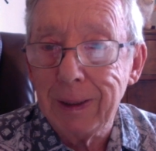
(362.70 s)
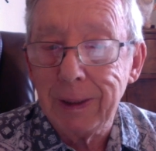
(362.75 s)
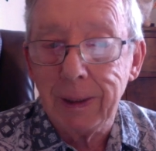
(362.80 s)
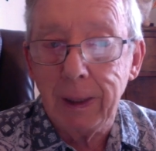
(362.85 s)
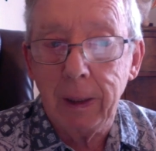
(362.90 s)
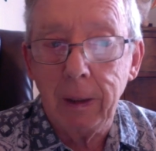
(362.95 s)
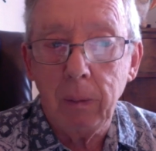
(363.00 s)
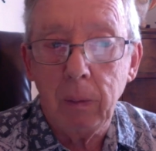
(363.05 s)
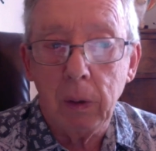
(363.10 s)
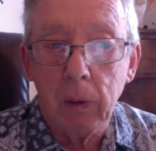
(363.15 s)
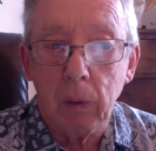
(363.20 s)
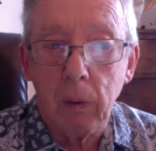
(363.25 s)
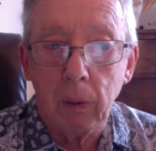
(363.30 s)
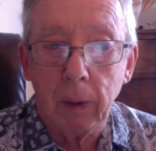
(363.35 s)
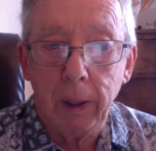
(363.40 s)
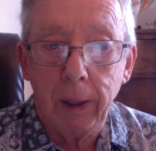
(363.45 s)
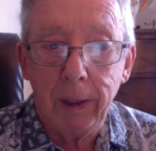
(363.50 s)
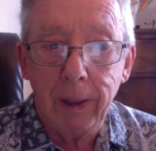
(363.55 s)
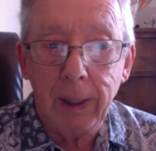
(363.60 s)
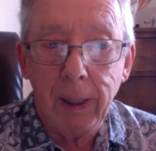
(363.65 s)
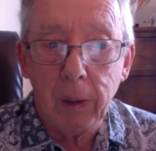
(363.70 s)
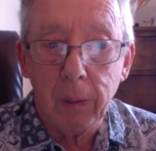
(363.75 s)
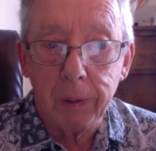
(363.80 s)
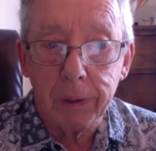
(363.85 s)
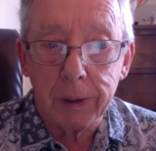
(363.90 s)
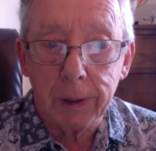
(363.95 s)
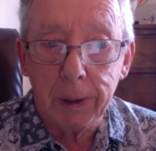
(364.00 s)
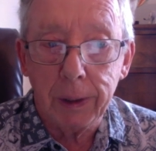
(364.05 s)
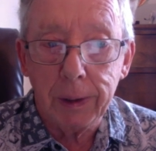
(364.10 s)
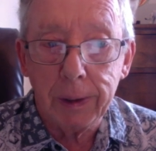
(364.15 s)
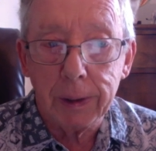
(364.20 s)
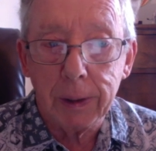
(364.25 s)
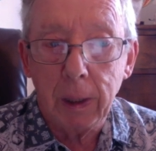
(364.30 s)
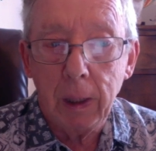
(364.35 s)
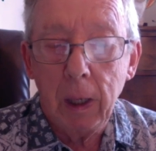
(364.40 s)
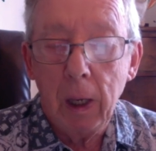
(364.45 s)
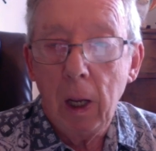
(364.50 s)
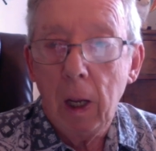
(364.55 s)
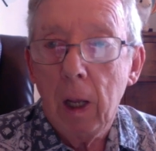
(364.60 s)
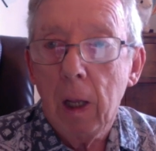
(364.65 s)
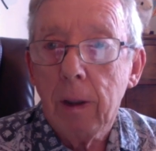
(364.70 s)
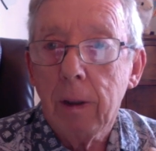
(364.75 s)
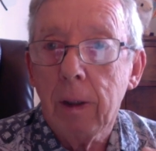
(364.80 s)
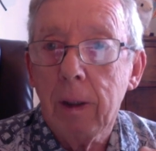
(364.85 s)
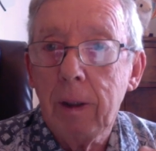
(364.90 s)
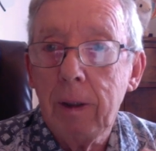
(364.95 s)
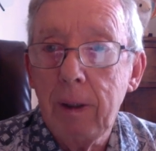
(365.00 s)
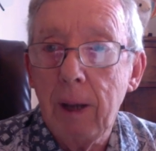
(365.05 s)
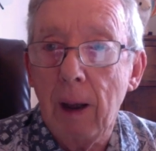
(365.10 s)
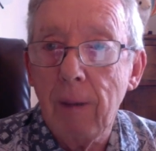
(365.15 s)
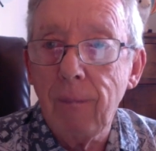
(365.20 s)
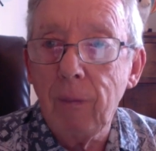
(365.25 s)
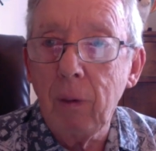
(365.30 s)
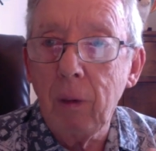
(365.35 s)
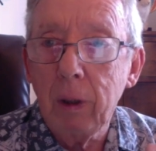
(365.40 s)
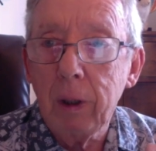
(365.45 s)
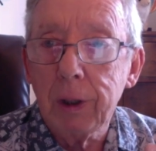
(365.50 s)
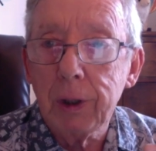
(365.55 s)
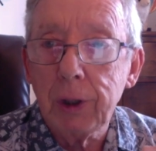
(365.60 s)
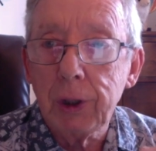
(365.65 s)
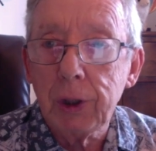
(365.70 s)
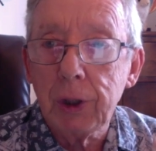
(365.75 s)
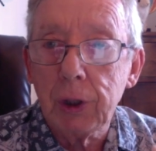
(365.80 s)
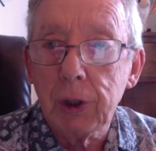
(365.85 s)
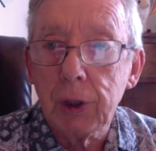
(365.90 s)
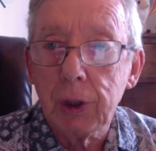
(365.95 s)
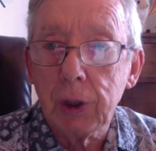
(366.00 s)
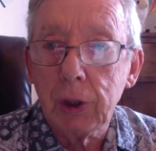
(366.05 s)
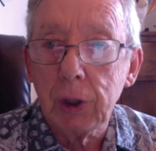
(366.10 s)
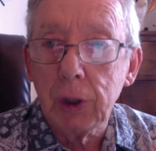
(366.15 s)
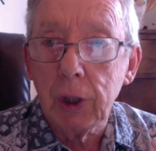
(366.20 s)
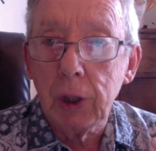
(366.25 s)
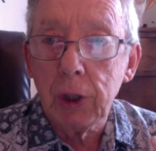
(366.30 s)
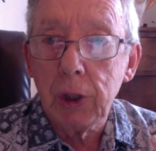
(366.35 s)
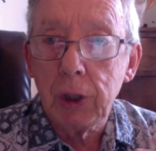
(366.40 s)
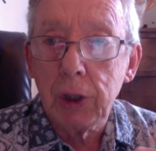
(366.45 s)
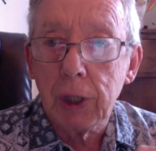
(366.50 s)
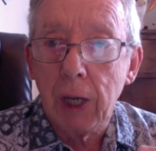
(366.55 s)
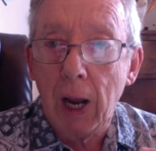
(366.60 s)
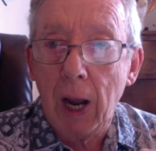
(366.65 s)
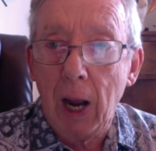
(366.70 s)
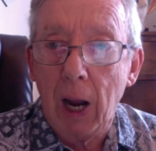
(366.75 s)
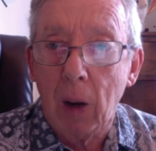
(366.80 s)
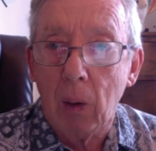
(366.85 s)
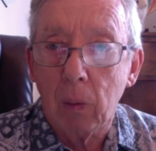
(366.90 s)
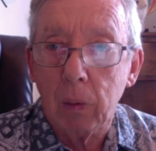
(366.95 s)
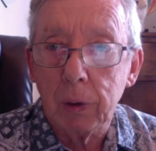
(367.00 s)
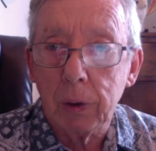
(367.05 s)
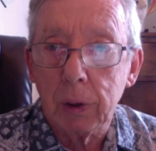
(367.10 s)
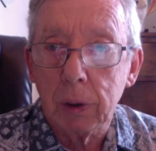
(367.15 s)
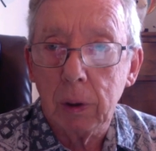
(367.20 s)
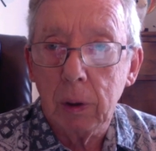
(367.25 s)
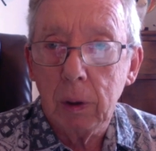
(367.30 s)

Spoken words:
sin, we call it iniquities, the devil has searched out.